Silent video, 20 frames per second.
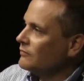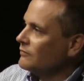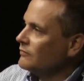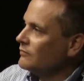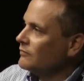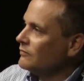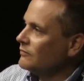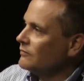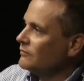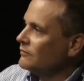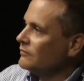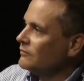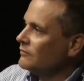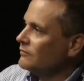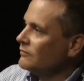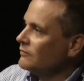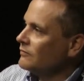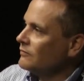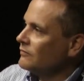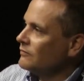
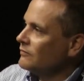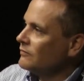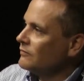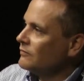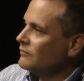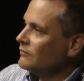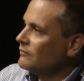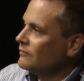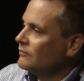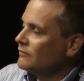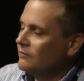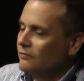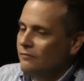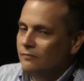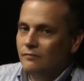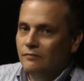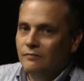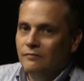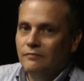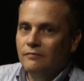
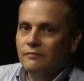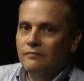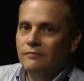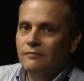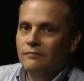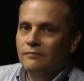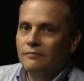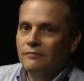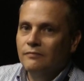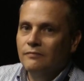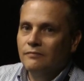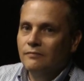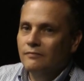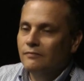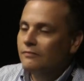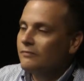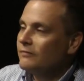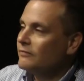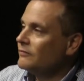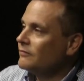
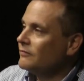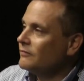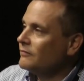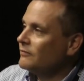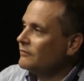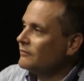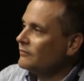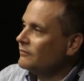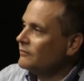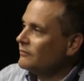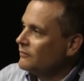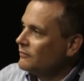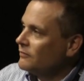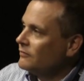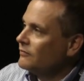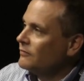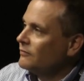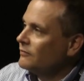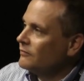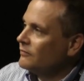
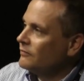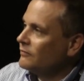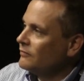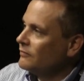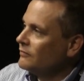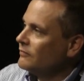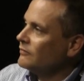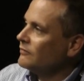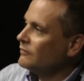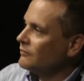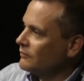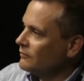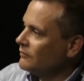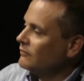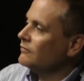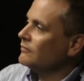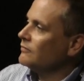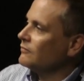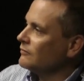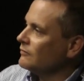
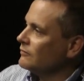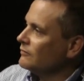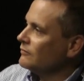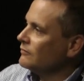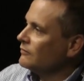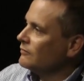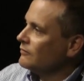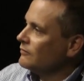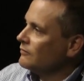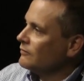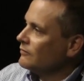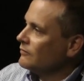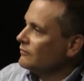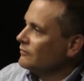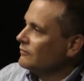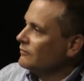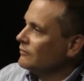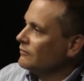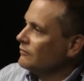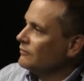
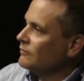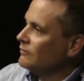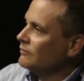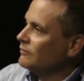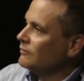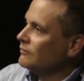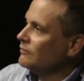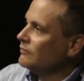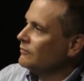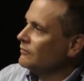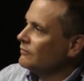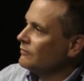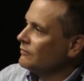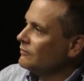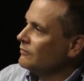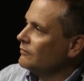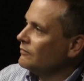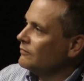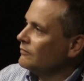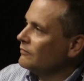
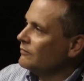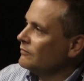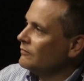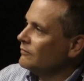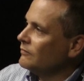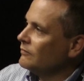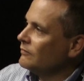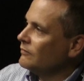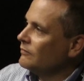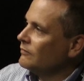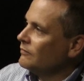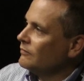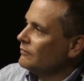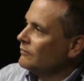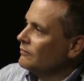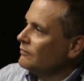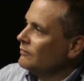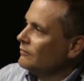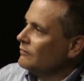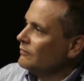No words are spoken by the person on screen.